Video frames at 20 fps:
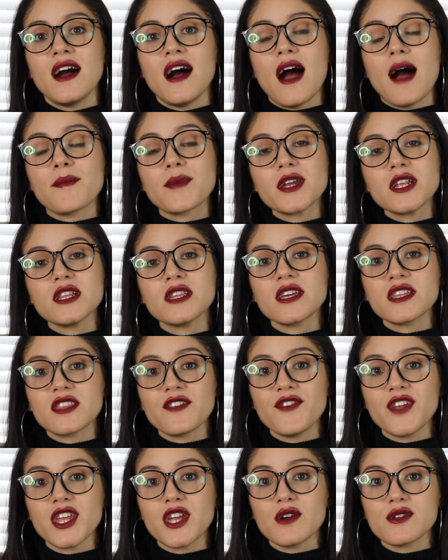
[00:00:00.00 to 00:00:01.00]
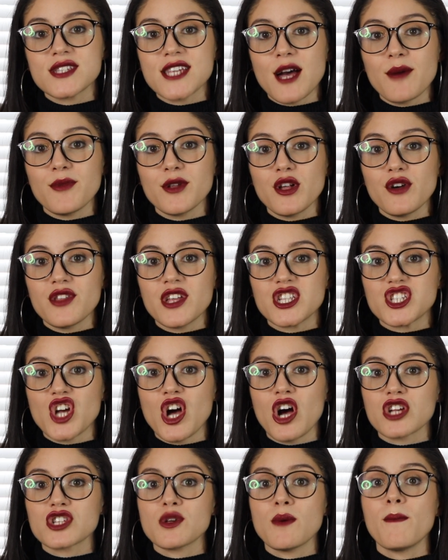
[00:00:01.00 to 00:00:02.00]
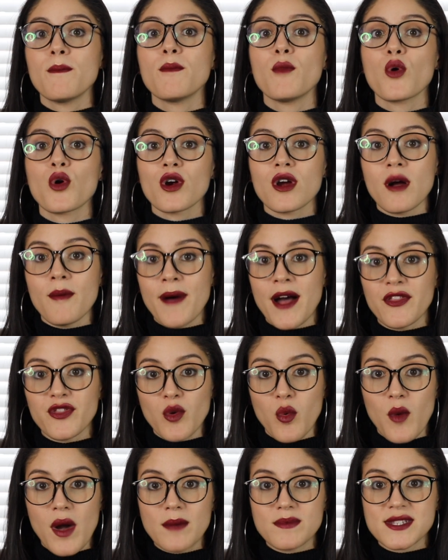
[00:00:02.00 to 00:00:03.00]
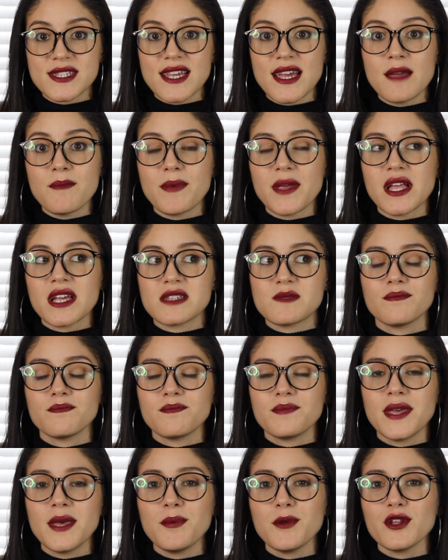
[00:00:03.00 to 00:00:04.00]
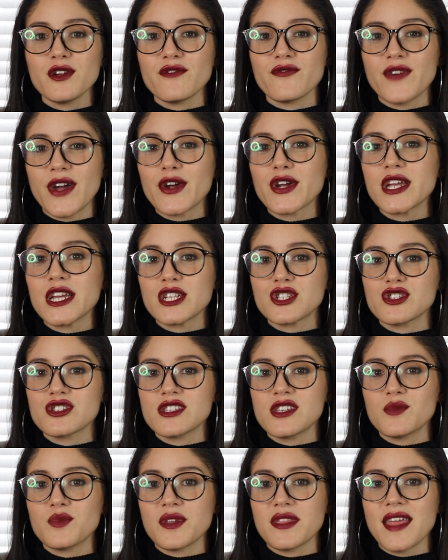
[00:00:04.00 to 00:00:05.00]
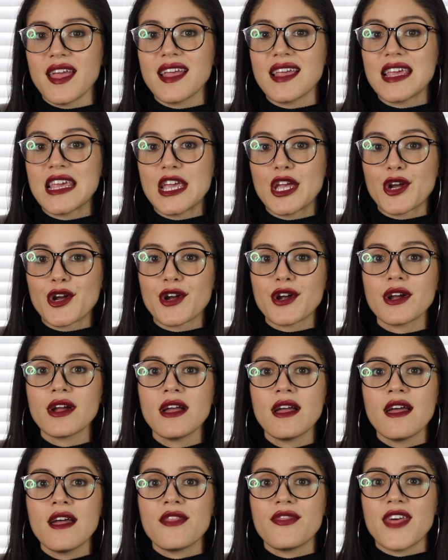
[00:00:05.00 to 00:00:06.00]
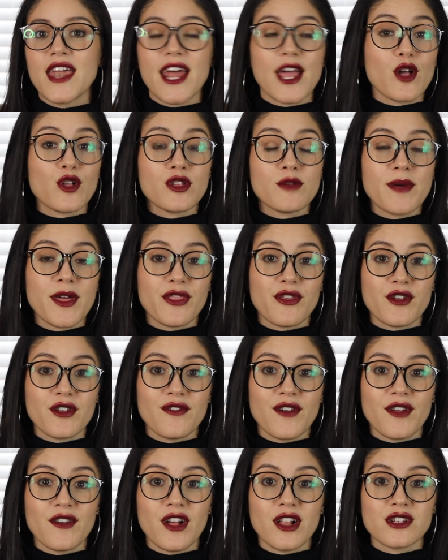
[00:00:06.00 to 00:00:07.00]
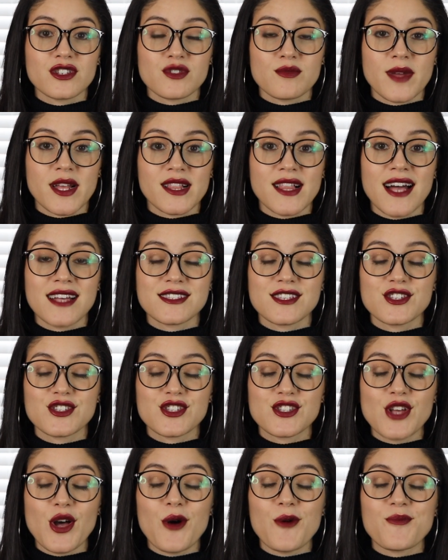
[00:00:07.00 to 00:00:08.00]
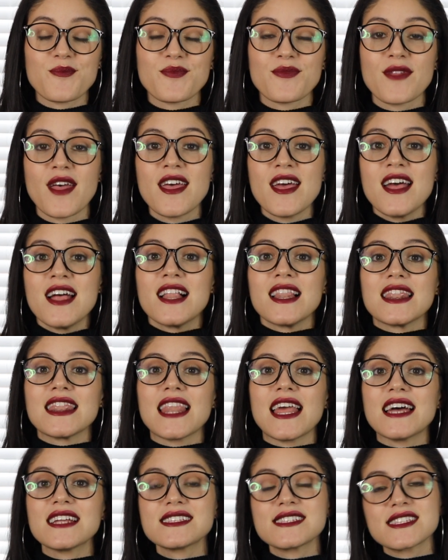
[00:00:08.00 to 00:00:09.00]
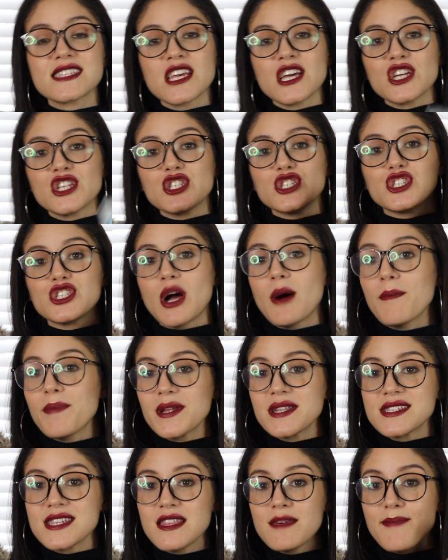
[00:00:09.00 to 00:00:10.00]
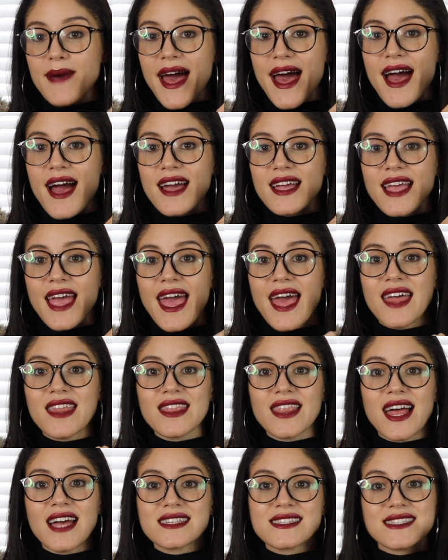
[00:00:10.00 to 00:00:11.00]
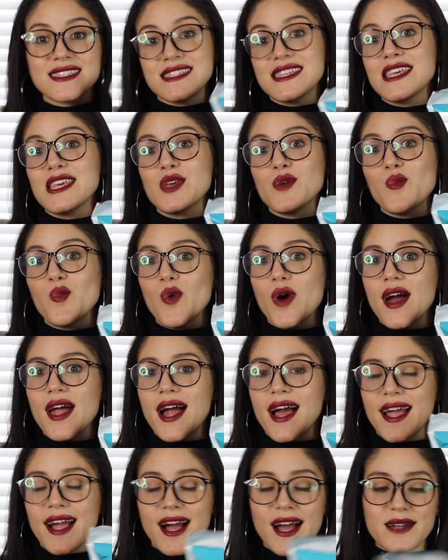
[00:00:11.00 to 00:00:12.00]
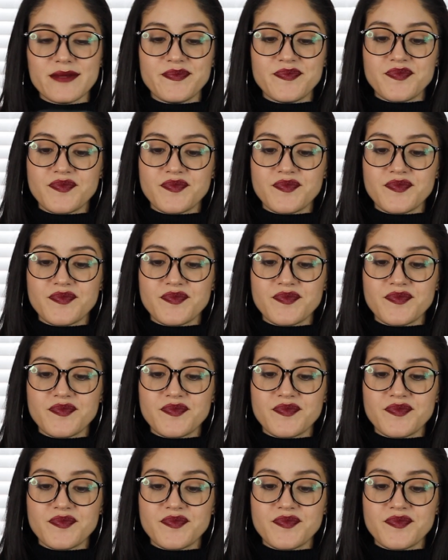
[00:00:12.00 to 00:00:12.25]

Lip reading: I'm going to link the video down below that talks more about the website because people are very interested when they hear that I only paid $35 for my glasses. So let's jump into the bag and let's see what I got.